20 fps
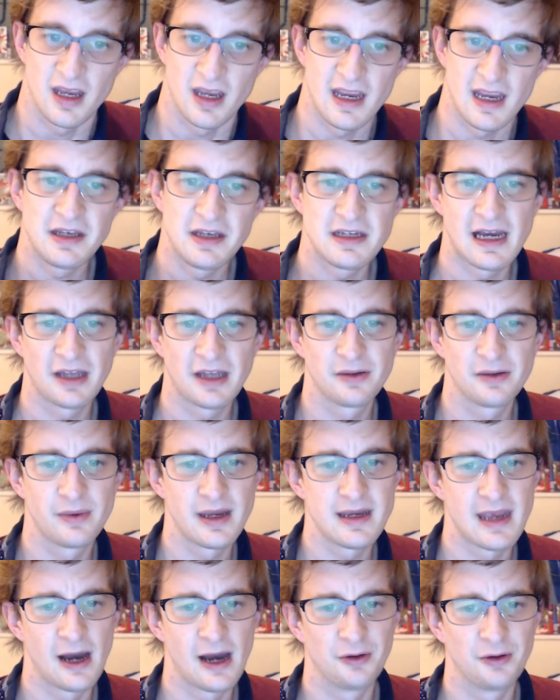In the
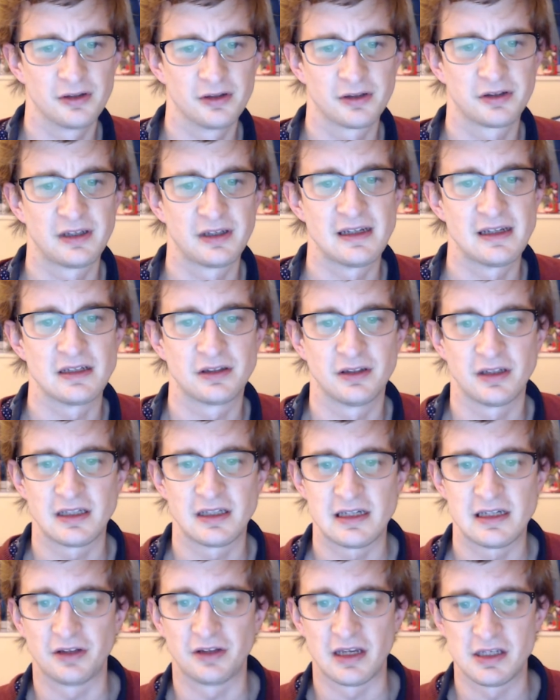anime, Heldon states that
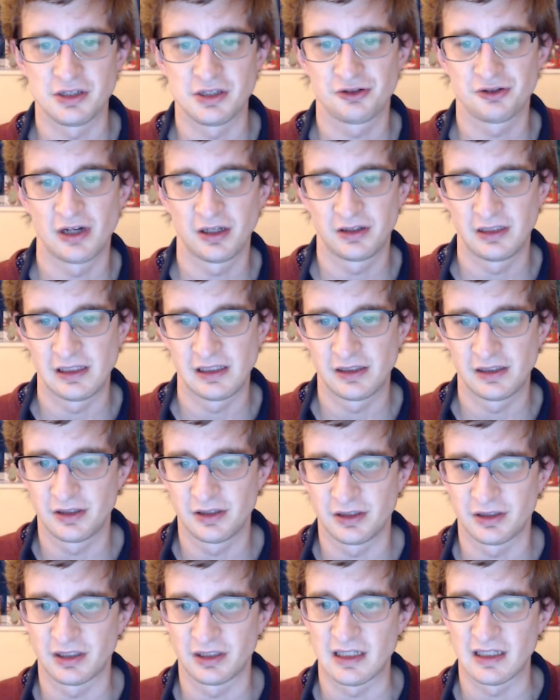he is interested
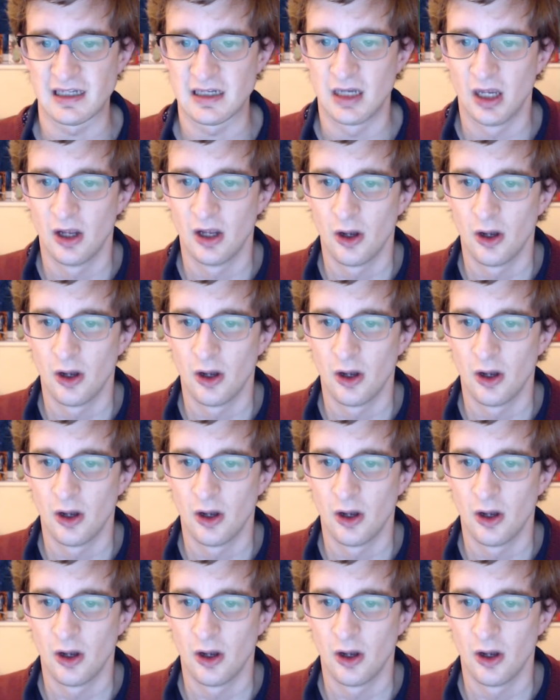to see